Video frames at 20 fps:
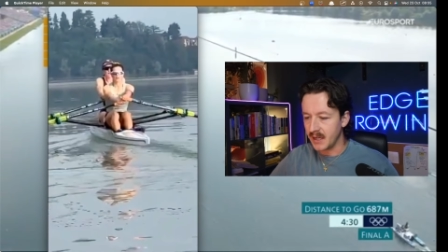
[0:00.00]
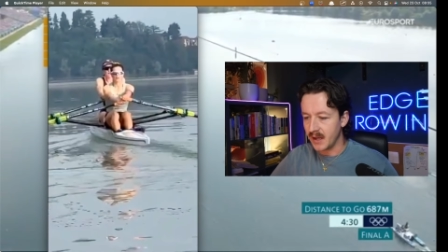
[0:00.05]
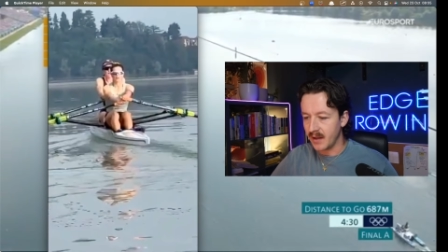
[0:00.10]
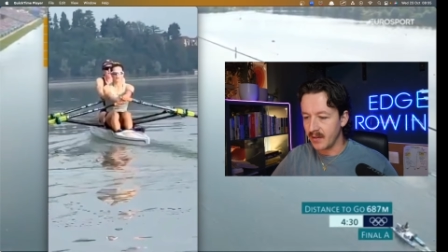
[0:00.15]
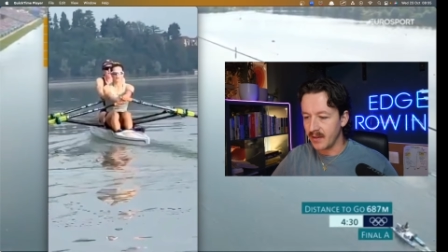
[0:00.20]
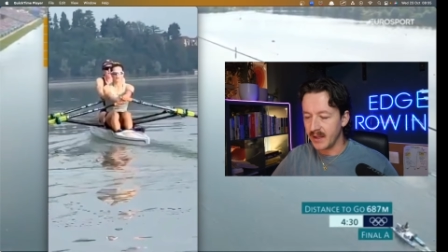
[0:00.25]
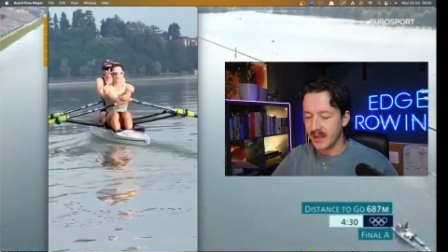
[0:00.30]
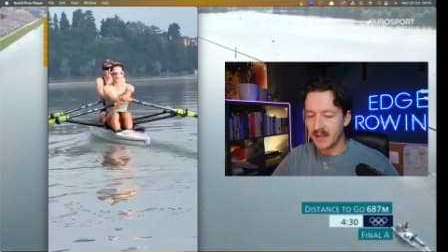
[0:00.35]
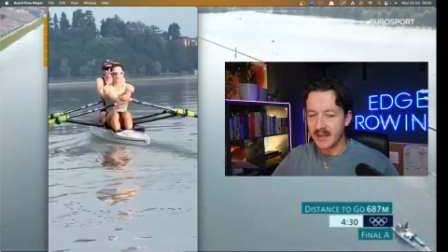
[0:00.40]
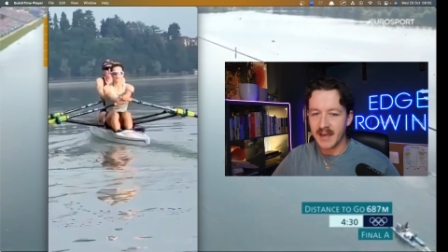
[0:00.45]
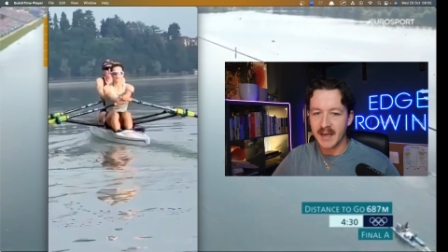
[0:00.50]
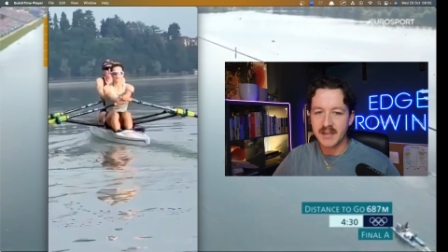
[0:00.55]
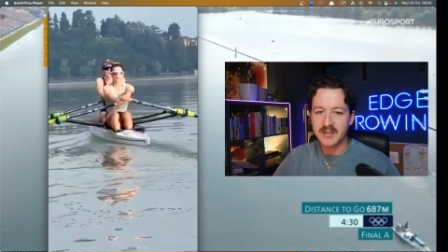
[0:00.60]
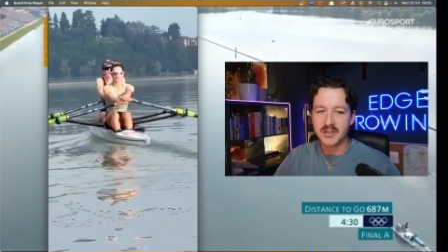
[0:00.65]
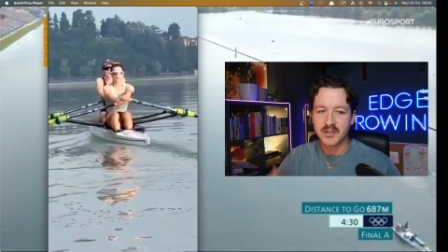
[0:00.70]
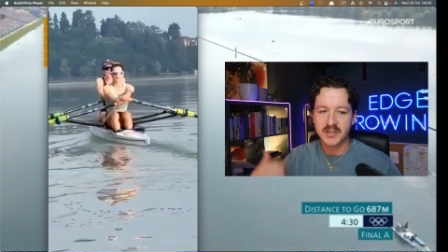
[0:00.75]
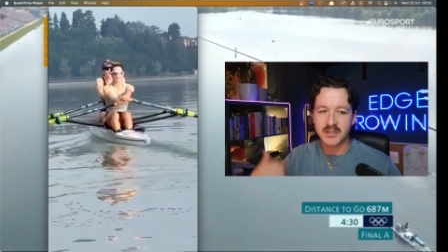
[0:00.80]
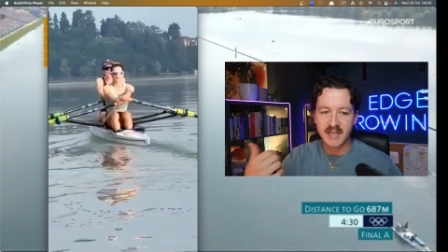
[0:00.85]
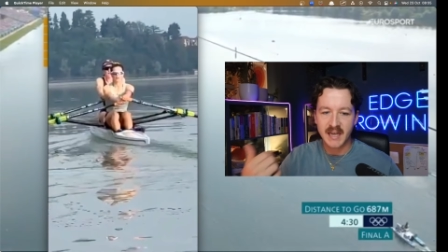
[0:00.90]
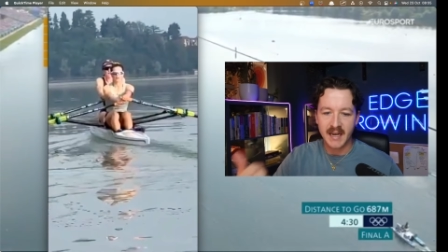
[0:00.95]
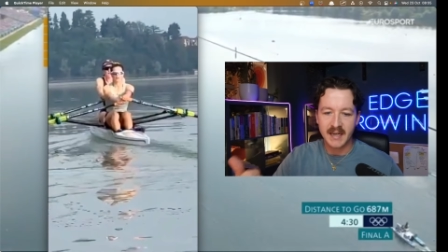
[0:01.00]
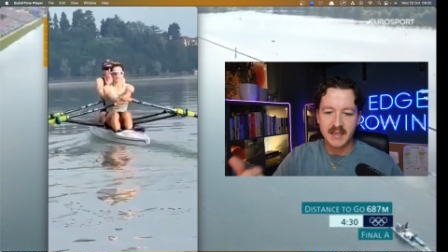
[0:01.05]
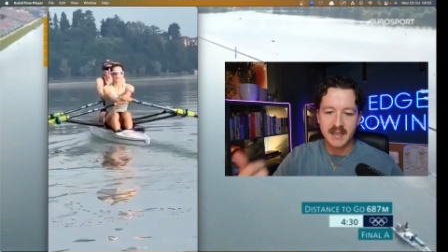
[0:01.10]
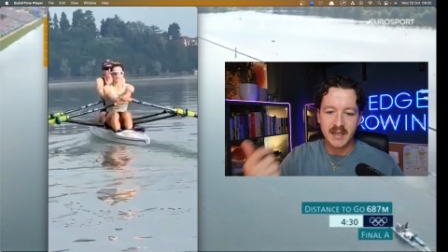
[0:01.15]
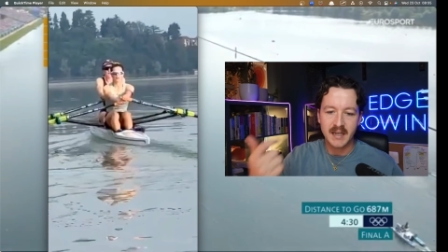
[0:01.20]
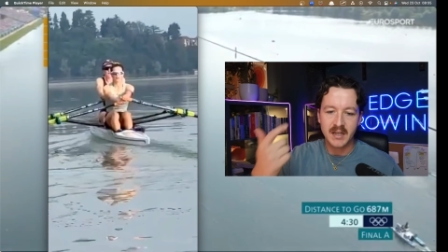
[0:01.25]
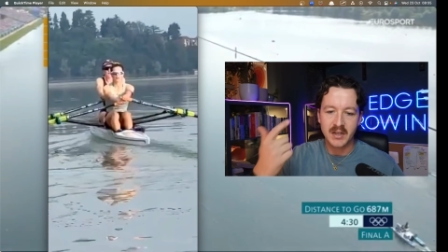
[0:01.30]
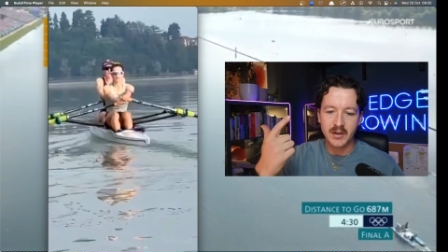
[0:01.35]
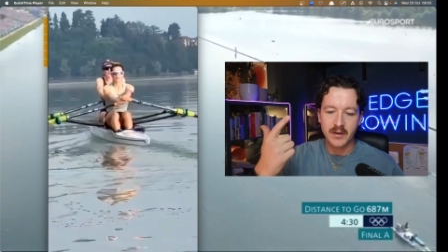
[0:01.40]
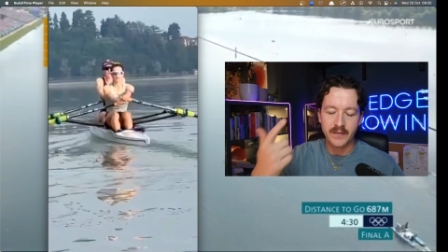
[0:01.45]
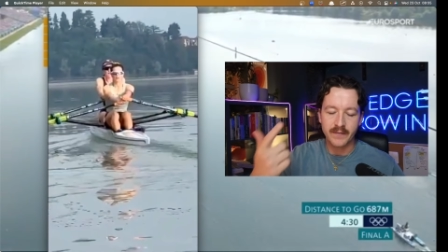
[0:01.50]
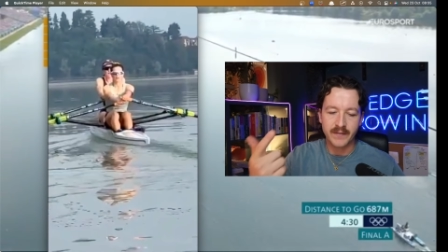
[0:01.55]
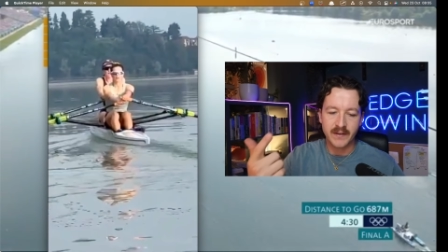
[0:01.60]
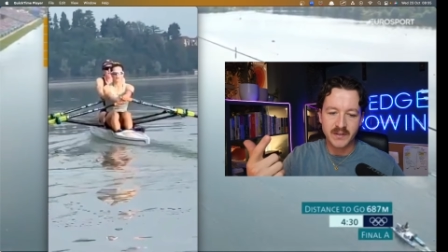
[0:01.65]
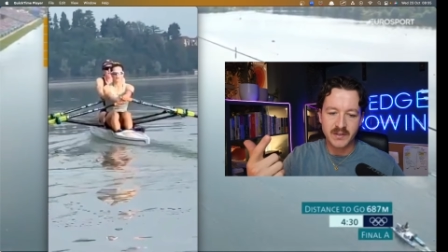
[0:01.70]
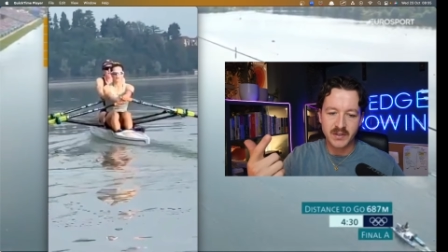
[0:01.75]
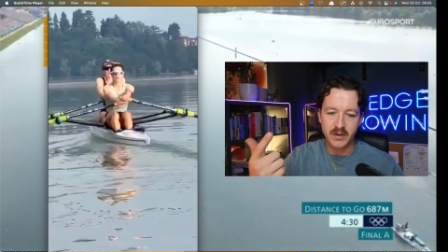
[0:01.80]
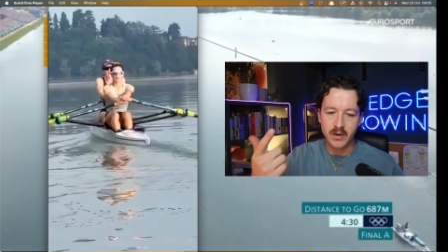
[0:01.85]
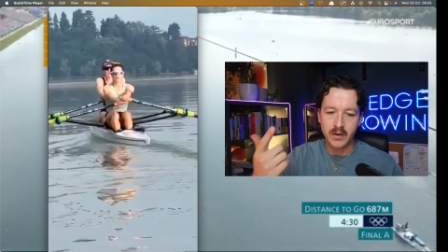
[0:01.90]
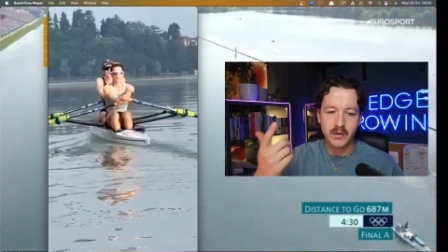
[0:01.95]
elite, yes, your technique, your
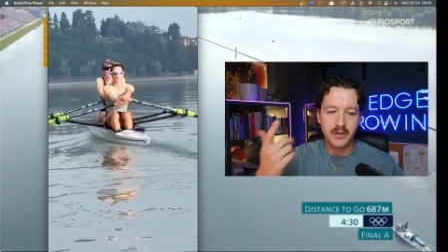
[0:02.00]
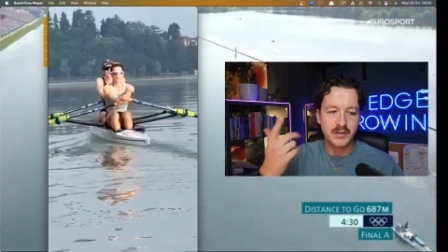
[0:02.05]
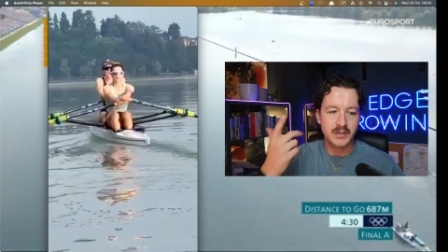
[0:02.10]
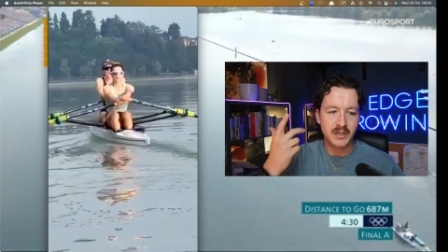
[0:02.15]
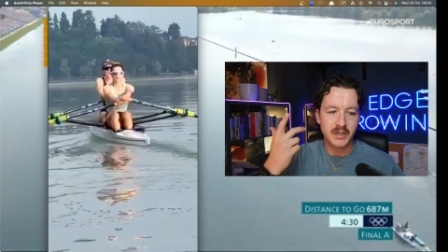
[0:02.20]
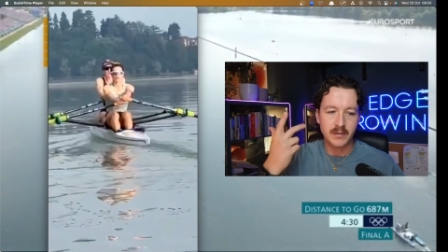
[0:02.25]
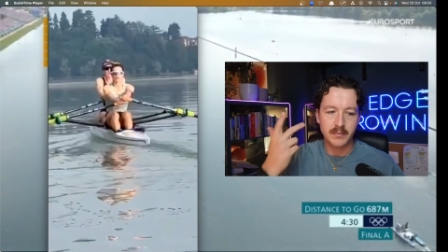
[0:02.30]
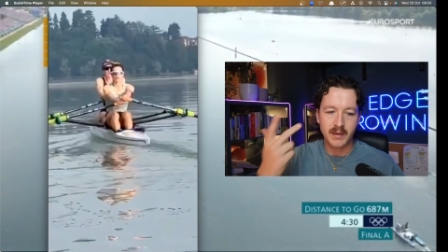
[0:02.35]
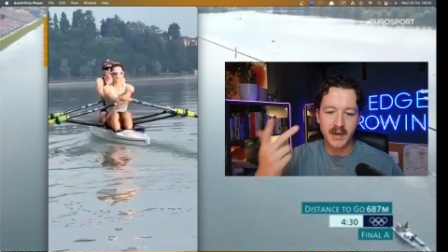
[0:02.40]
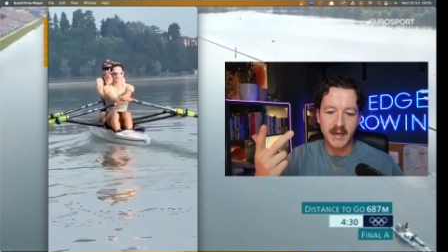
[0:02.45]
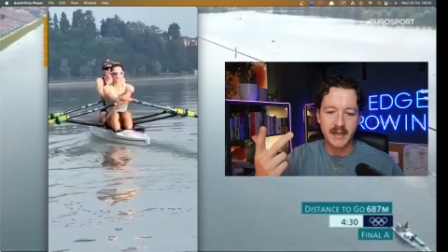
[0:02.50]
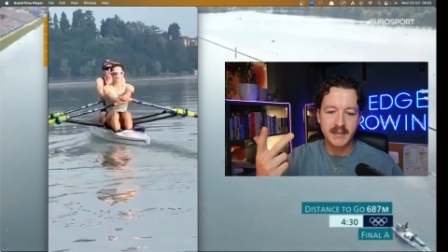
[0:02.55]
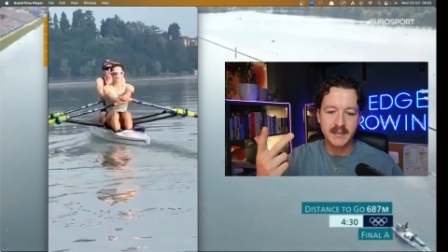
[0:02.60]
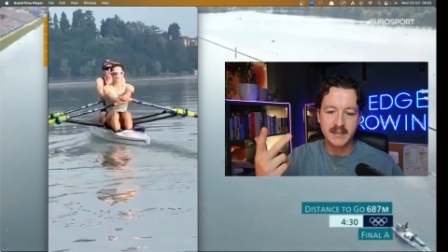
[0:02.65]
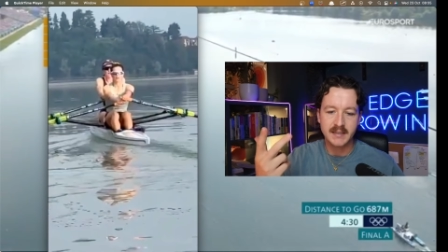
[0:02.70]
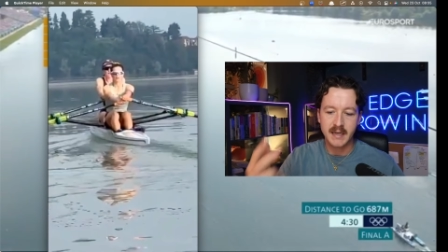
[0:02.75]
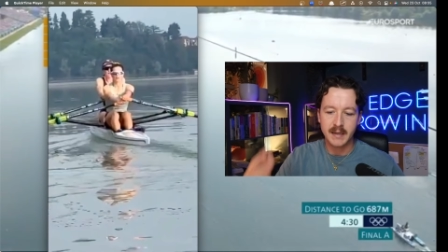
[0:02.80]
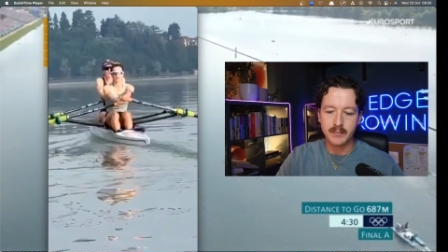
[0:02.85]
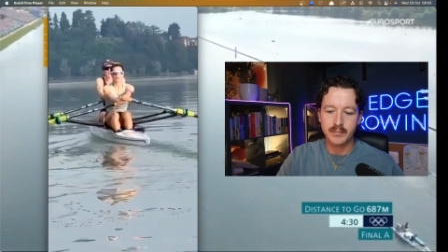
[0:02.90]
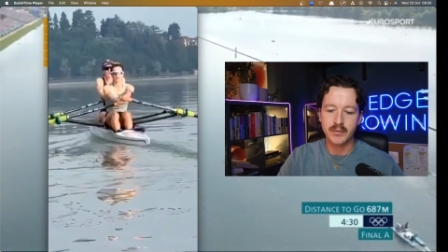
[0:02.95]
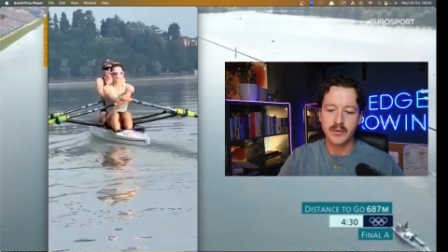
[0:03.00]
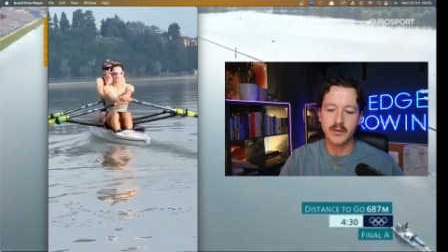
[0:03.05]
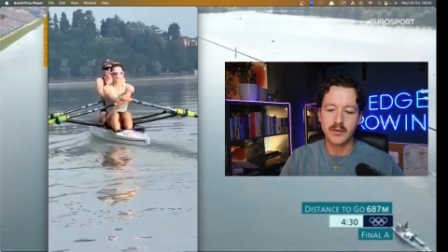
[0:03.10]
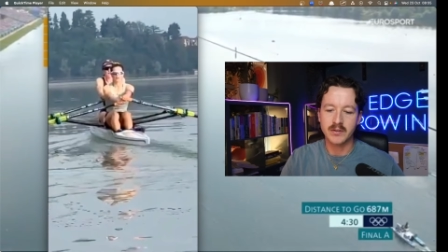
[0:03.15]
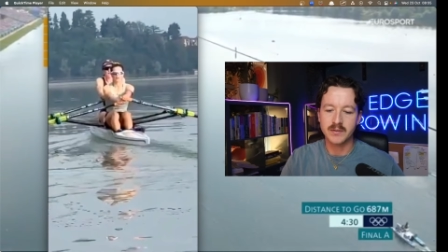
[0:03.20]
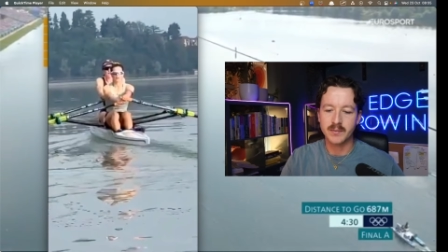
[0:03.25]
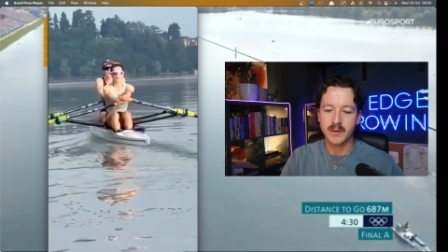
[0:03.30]
physiology, your mindset improves.